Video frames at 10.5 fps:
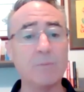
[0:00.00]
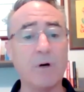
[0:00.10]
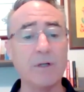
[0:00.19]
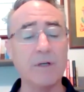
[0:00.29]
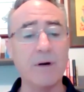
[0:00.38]

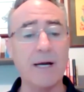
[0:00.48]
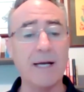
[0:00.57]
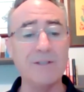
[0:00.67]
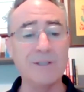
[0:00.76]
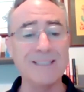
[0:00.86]
partner and
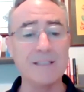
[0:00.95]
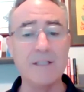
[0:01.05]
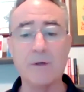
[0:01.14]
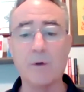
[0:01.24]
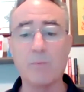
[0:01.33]
I took
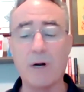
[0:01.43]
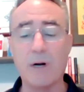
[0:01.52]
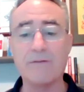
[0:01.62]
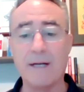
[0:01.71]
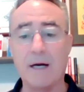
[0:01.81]
zero
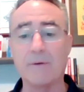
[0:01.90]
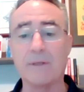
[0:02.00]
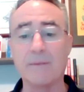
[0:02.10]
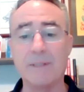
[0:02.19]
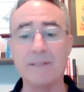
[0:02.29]
profit out
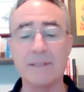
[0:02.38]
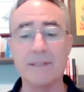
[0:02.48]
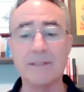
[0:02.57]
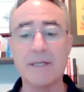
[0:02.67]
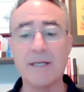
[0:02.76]
of the
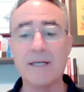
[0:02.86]
business.